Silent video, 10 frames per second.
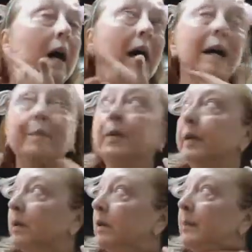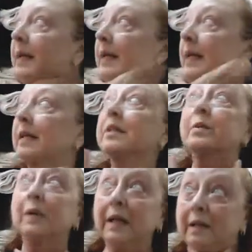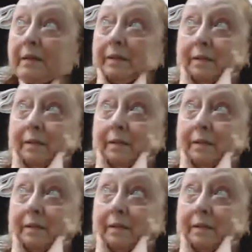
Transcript: I put it on my neck as well.